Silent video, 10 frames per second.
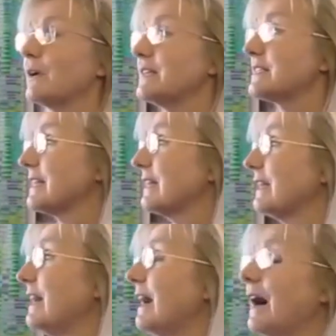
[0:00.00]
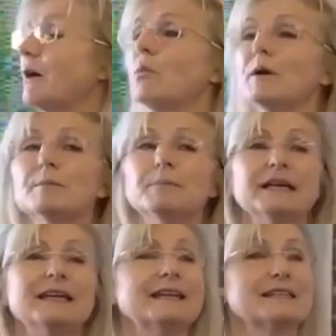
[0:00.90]
And he said, I want to
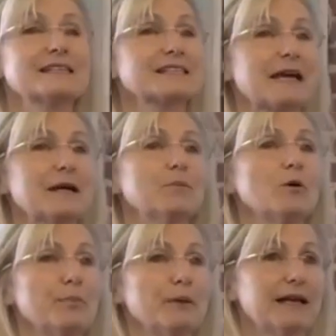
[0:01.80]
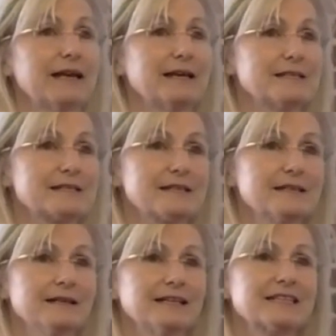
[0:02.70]
be in a stable place,
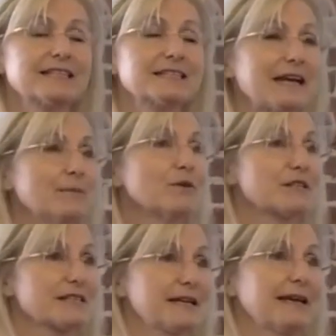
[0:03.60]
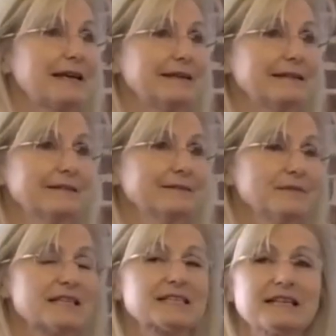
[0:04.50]
a stable state,
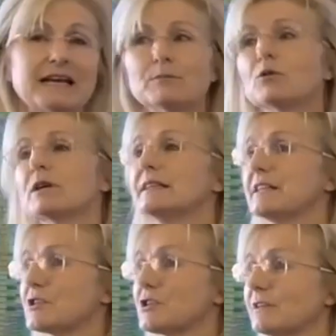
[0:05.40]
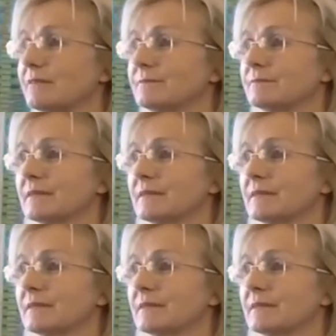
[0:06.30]
a stable condition.